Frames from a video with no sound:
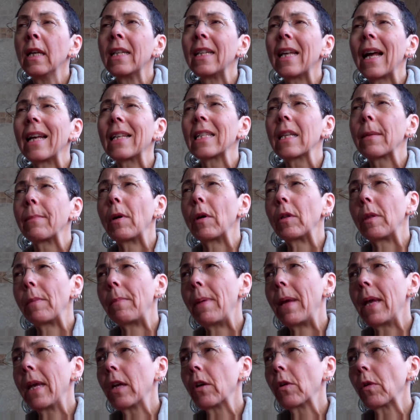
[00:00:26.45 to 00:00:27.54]
to ask about the
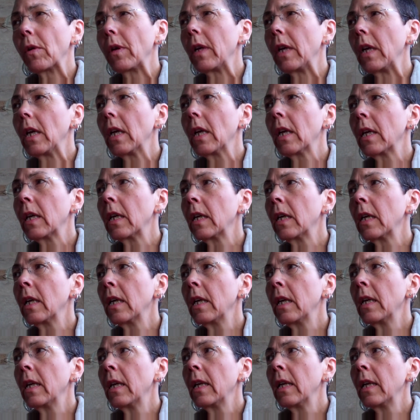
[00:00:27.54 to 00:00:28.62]
bakery
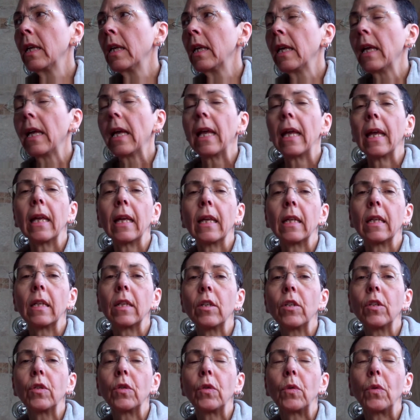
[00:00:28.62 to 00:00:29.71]
and
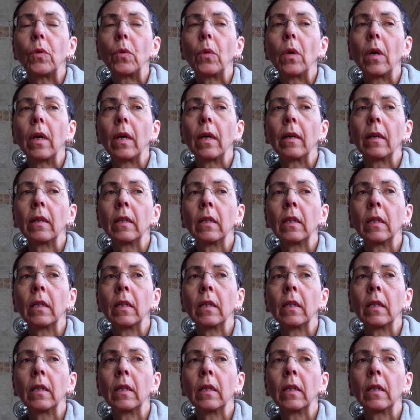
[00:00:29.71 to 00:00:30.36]
to uh,